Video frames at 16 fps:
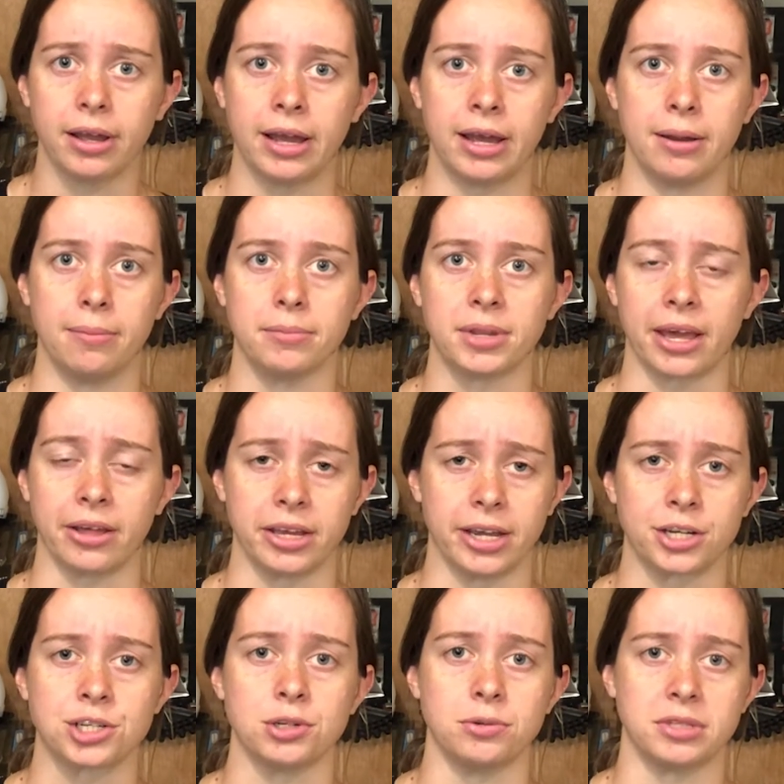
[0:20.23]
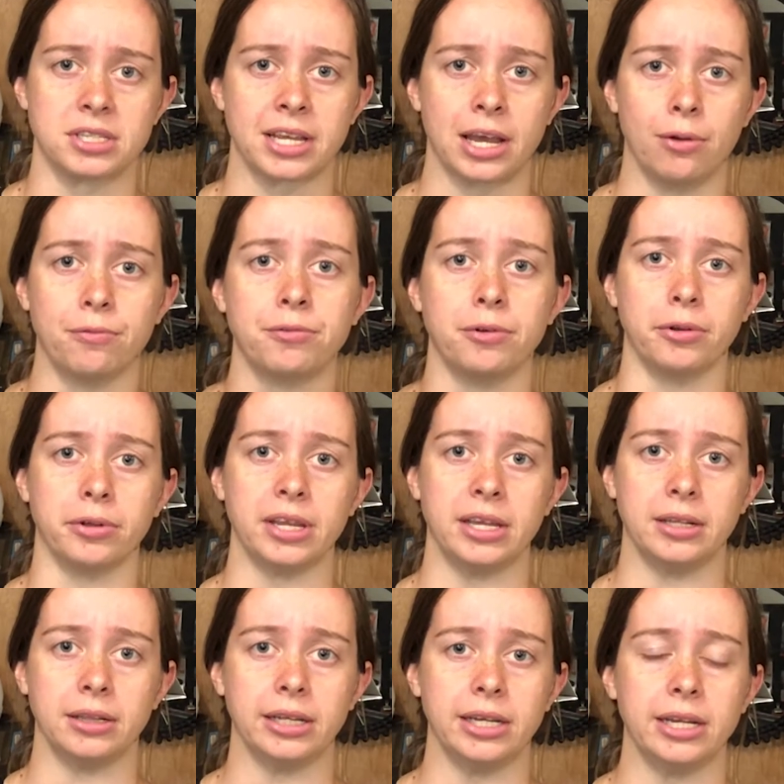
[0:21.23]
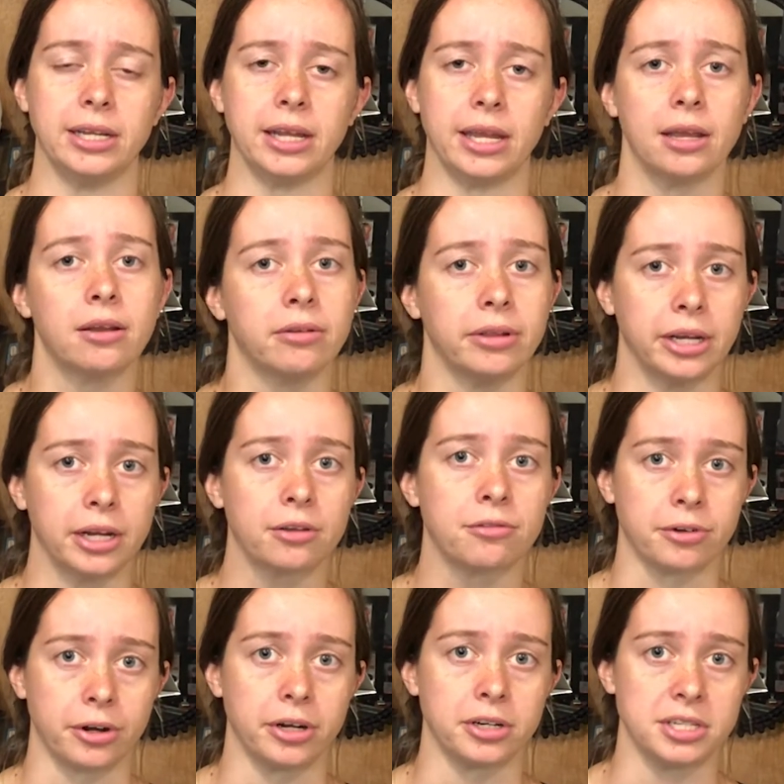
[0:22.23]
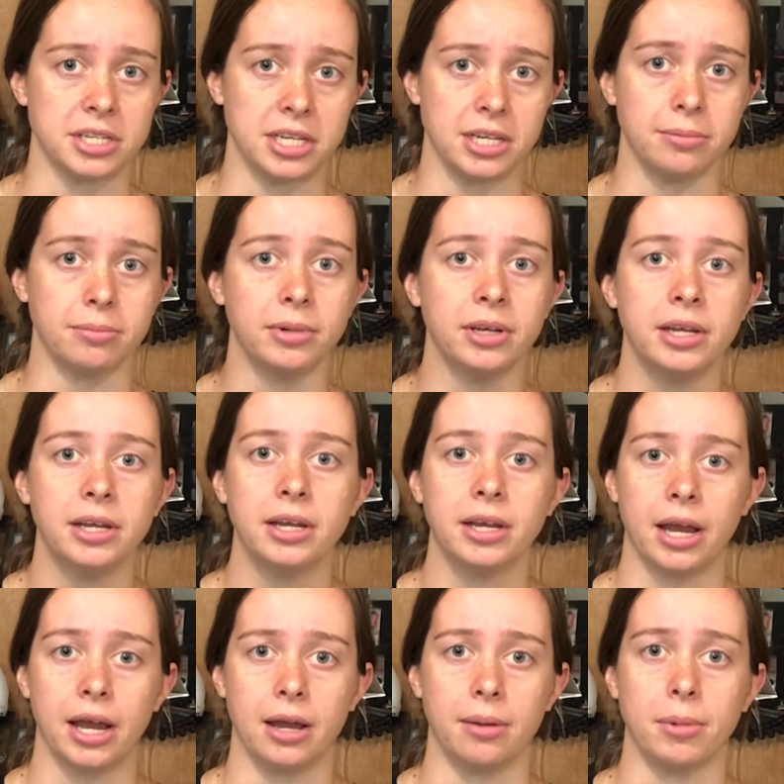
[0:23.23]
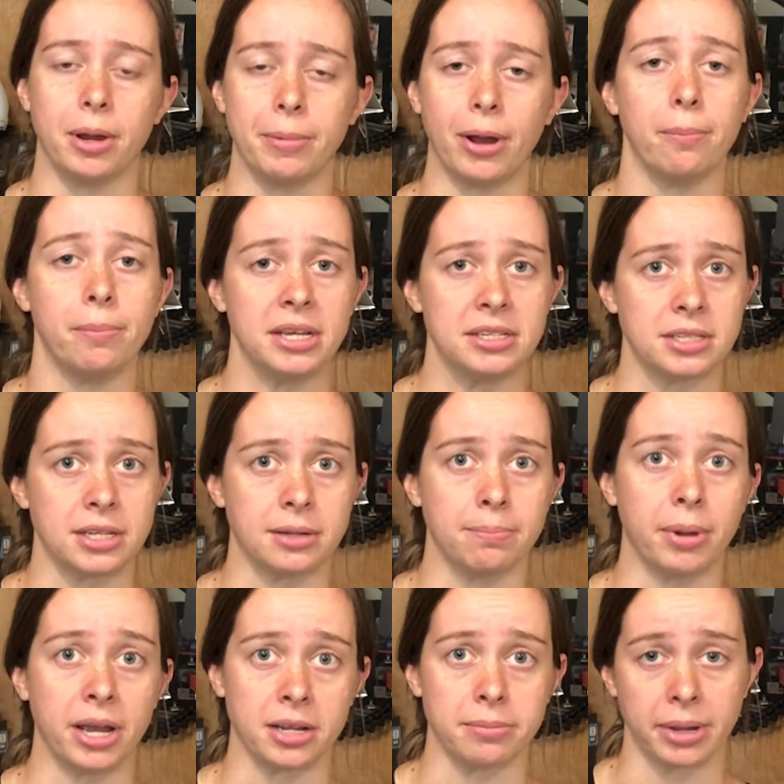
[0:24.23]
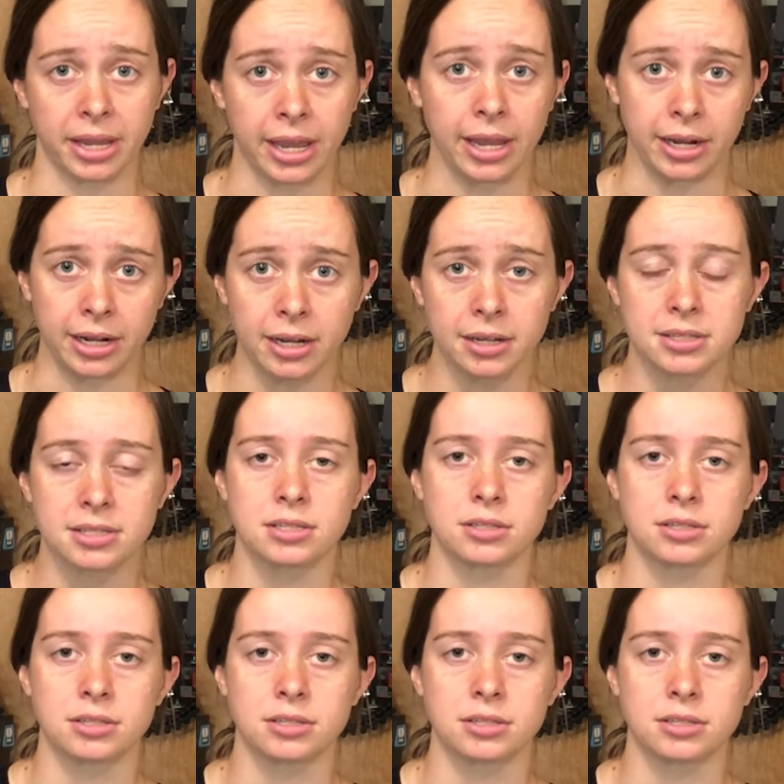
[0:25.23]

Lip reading: Callie actually was helpful in leading a clinic for our team about basic bike mechanics.